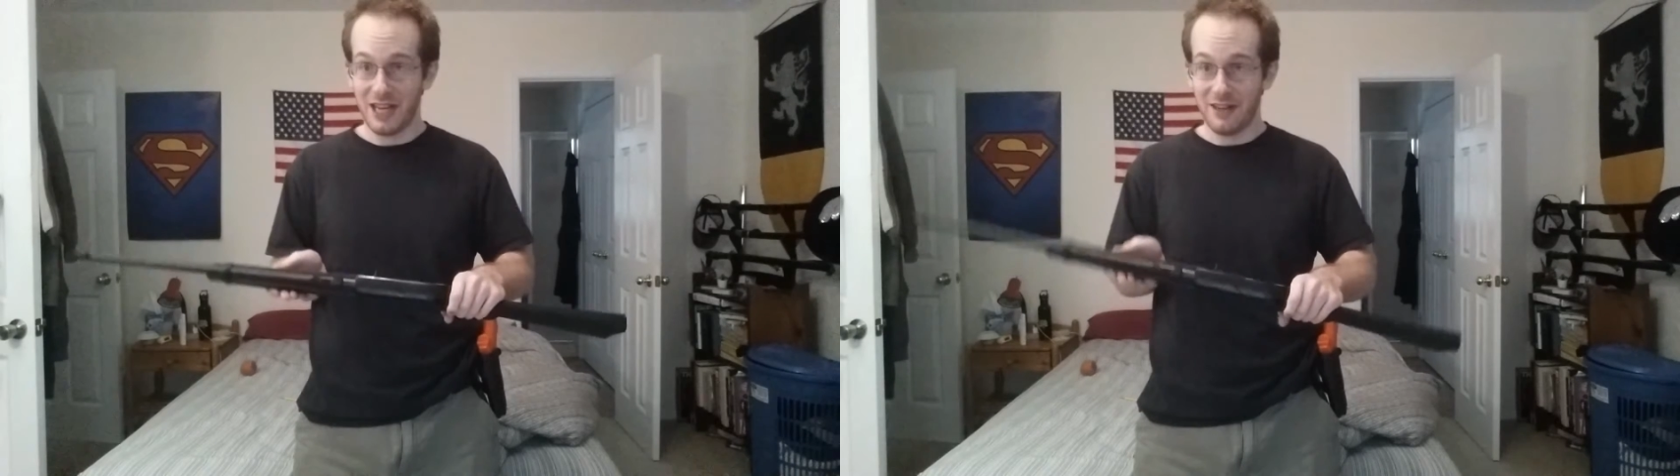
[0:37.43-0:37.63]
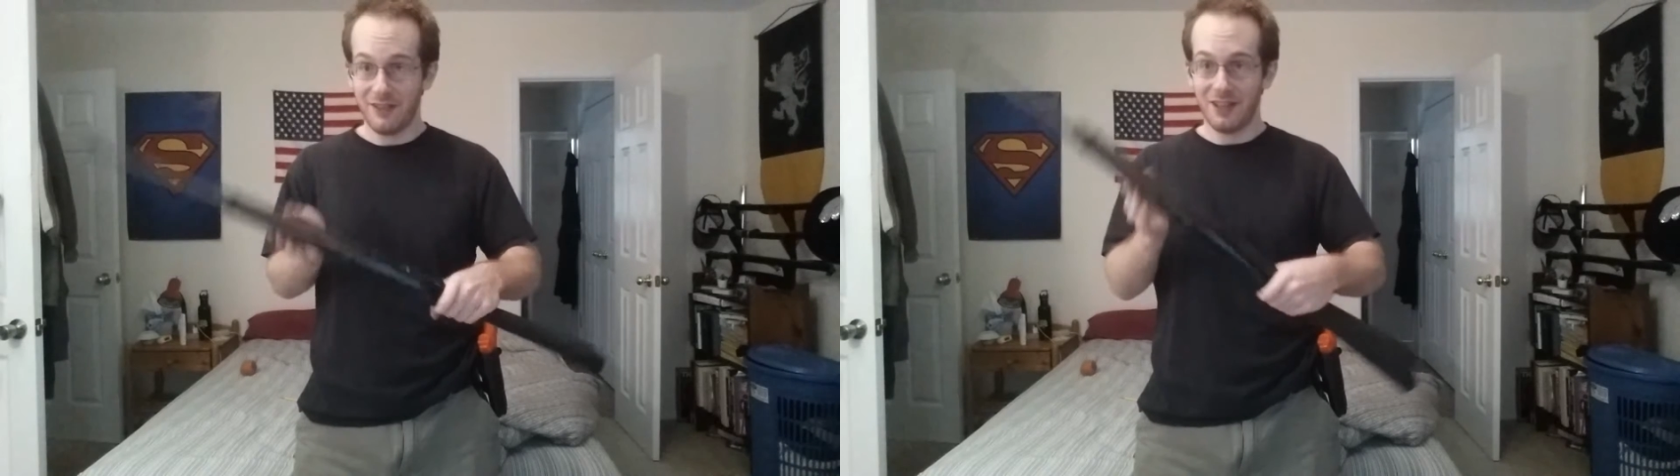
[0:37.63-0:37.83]

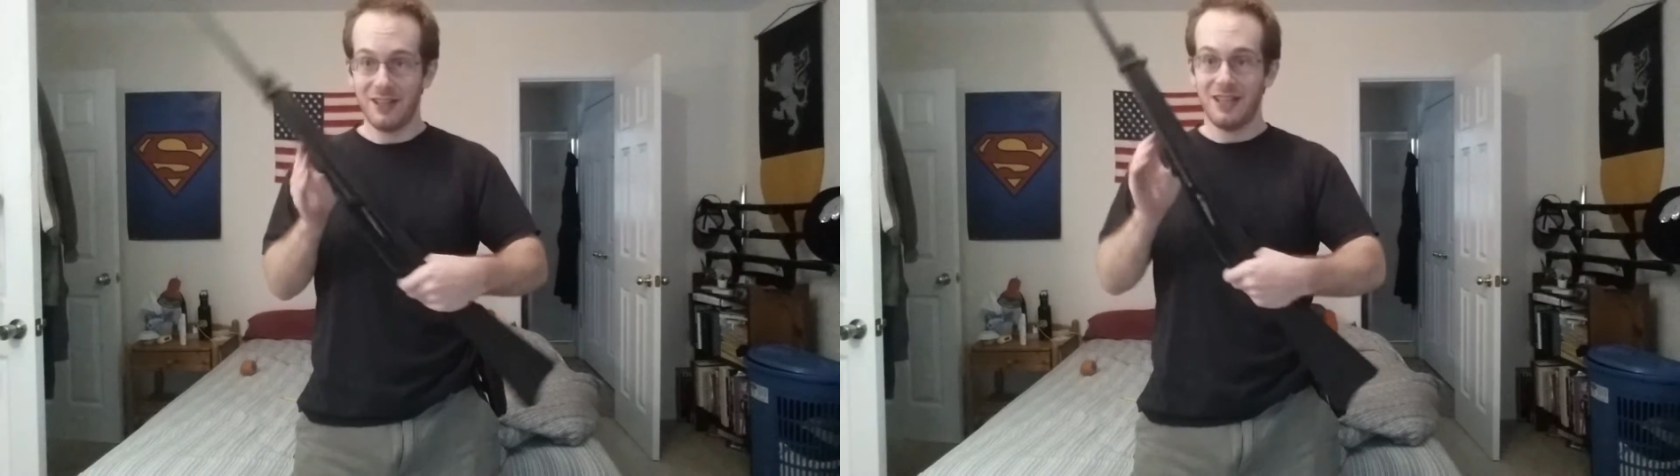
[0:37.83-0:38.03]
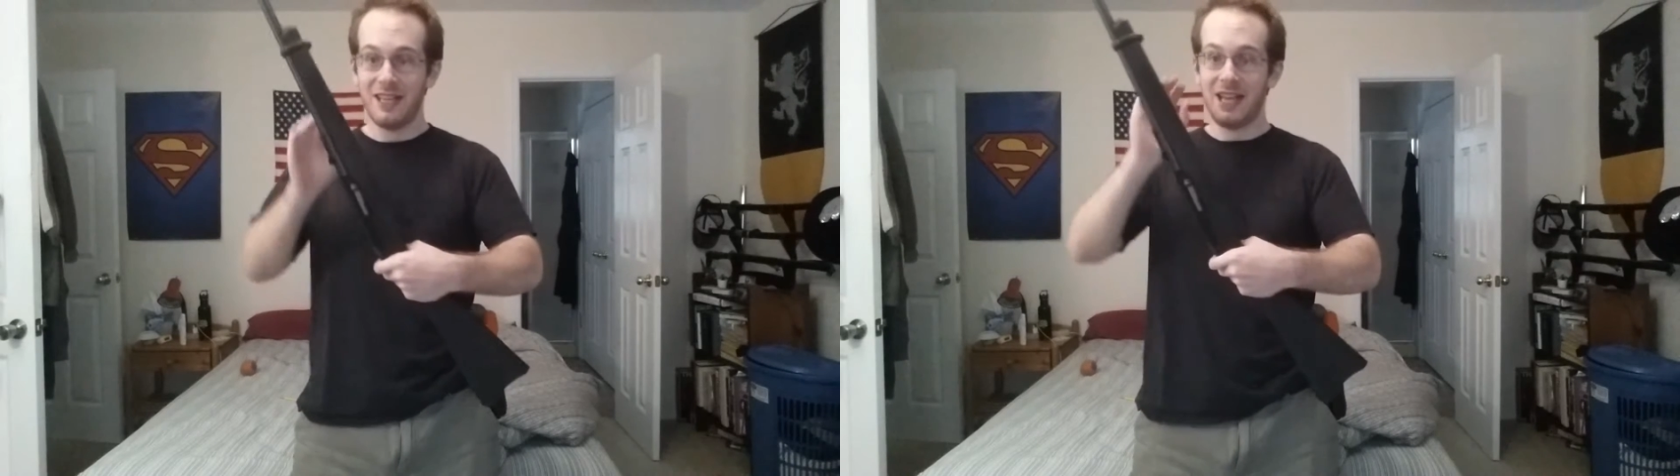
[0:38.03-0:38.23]
out of
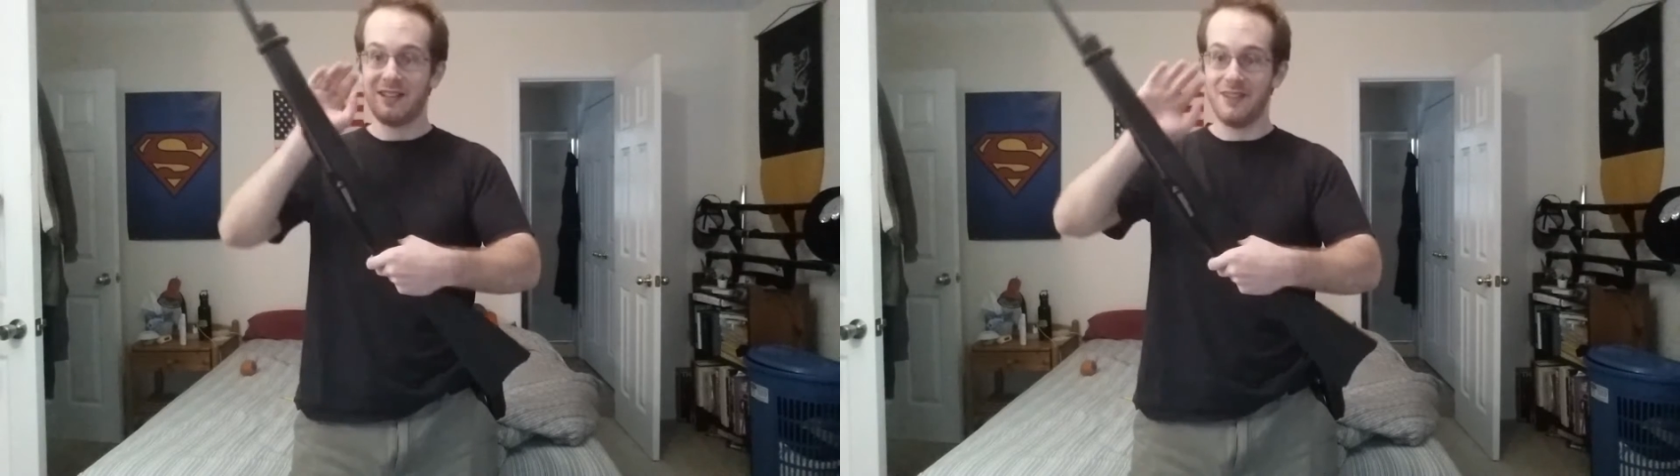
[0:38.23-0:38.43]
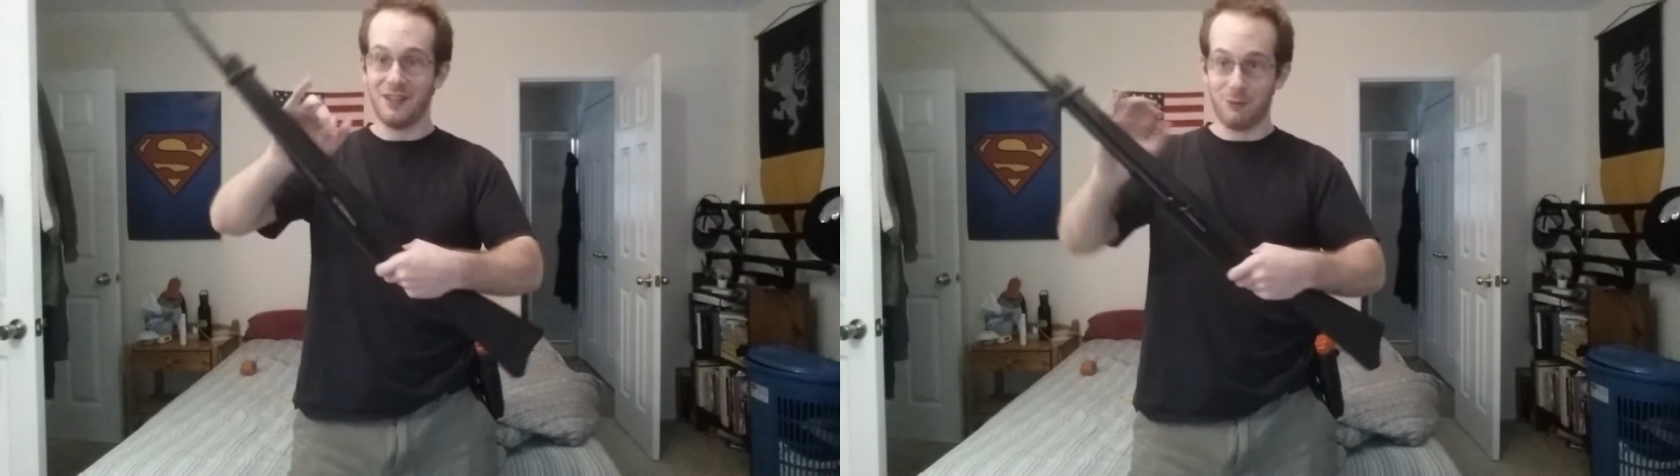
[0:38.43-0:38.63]
it,
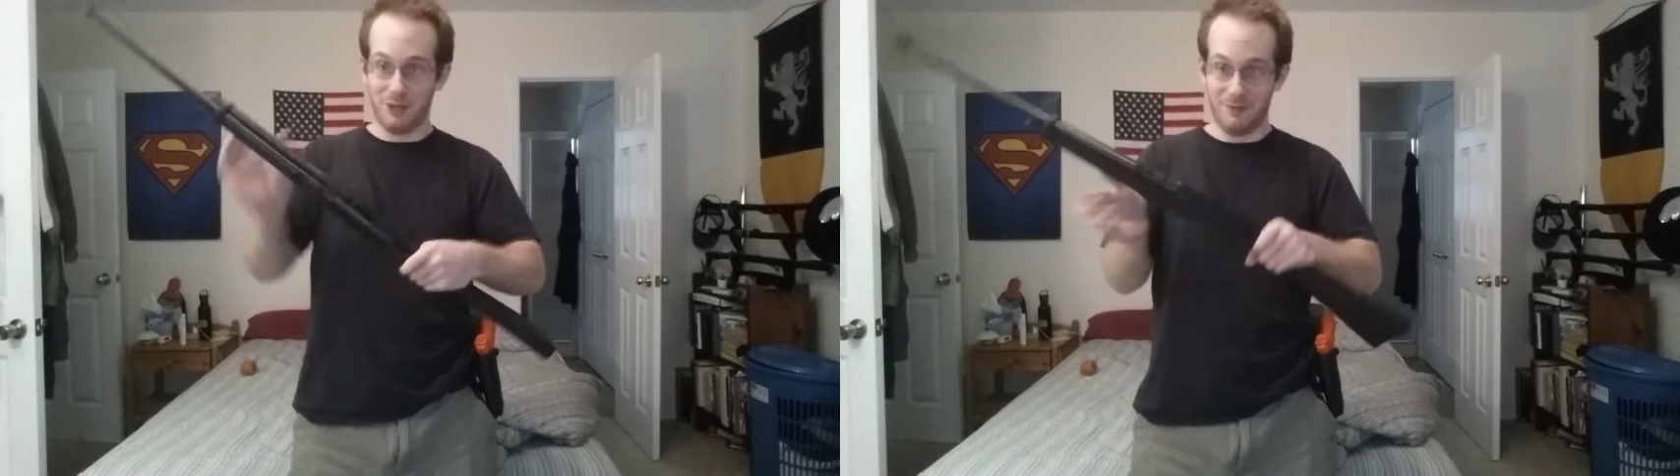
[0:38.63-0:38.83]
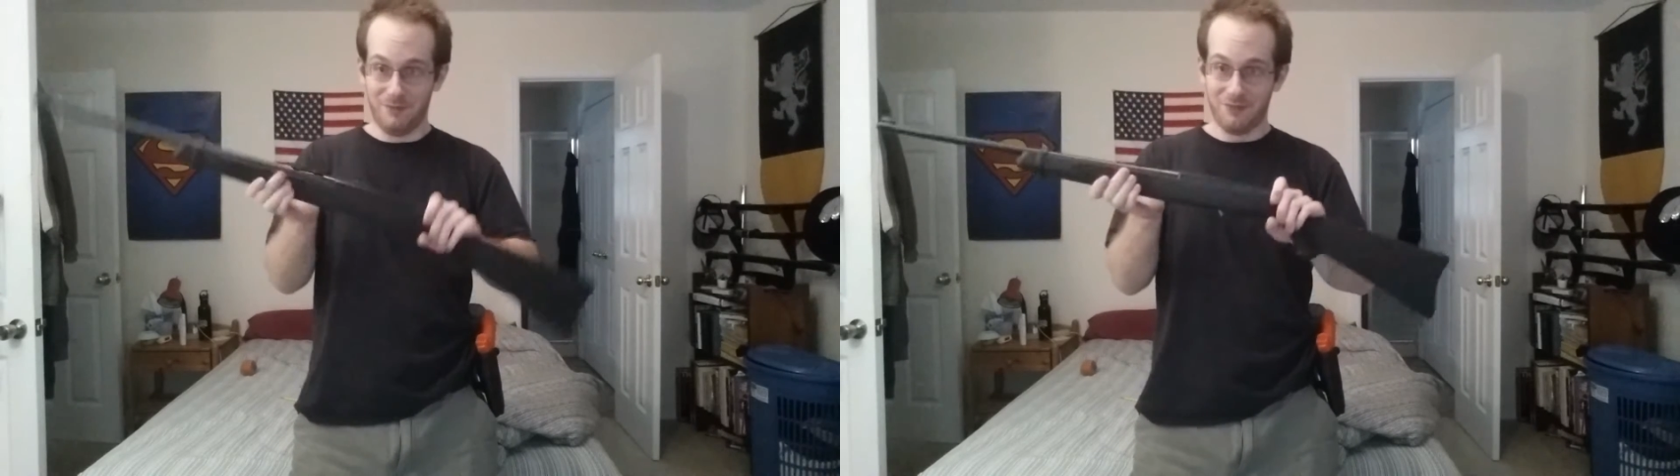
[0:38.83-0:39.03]
it's this
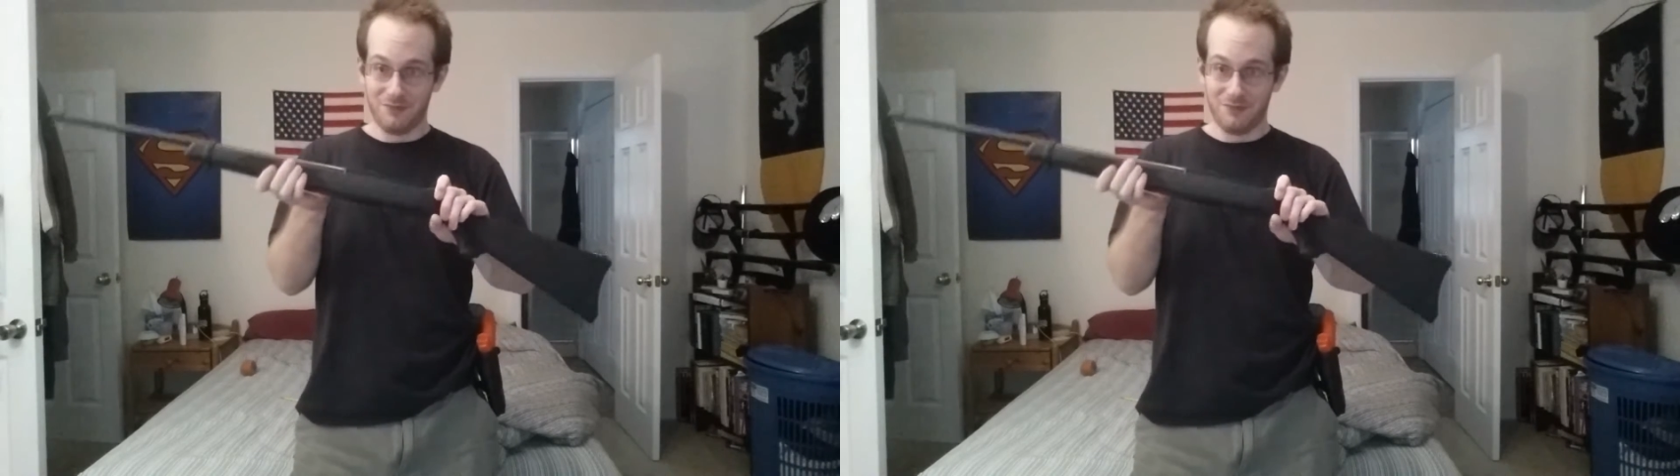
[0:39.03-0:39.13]
one.